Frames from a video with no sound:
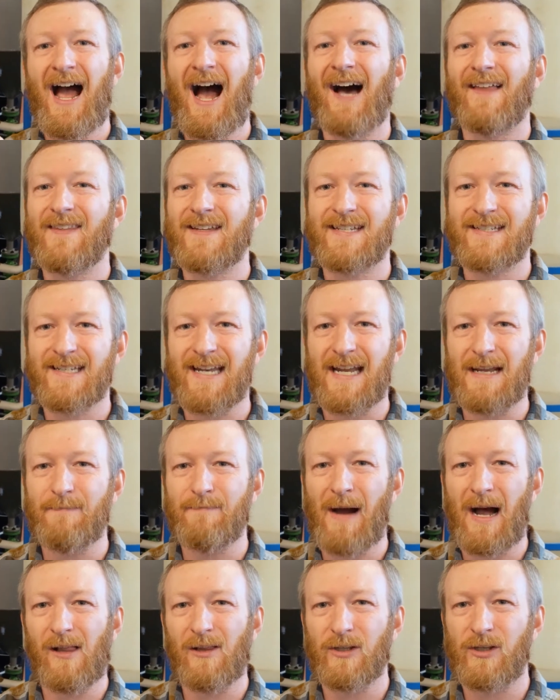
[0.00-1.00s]
on the same
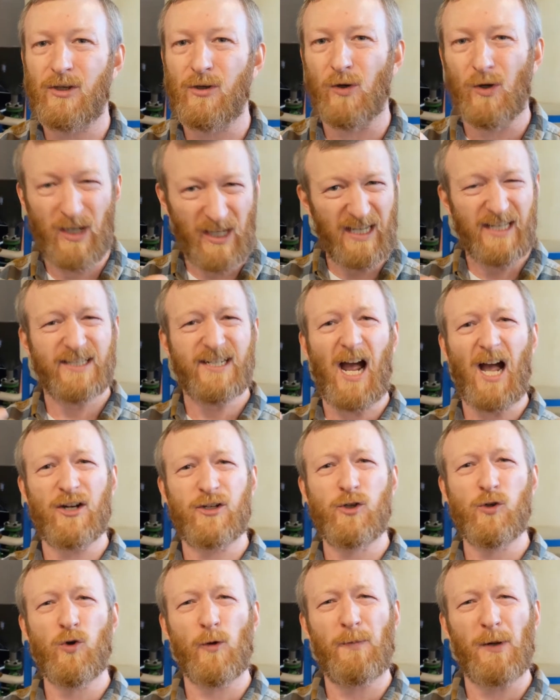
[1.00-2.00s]
molecule. It's
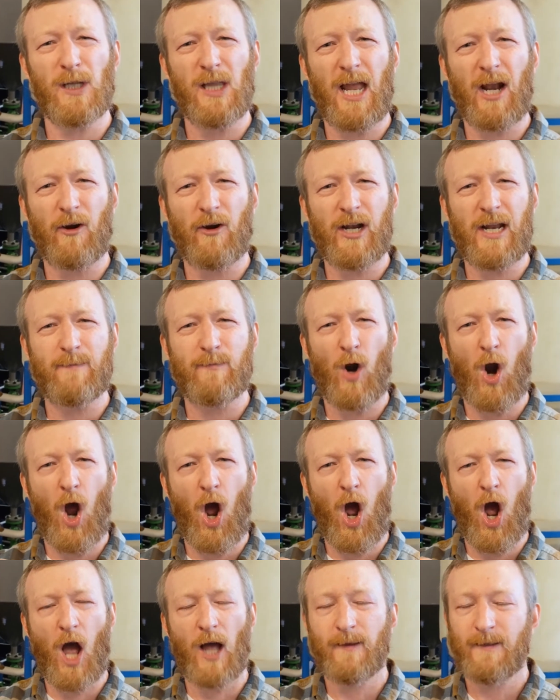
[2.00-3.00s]
got dual polarity,
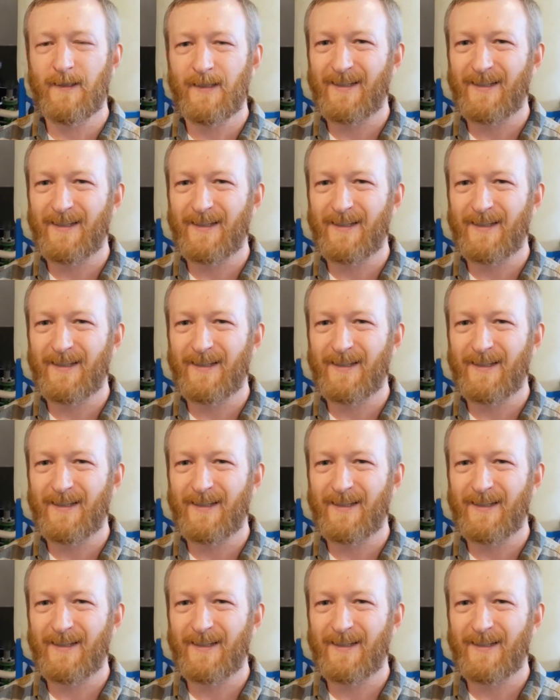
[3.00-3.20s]
brah.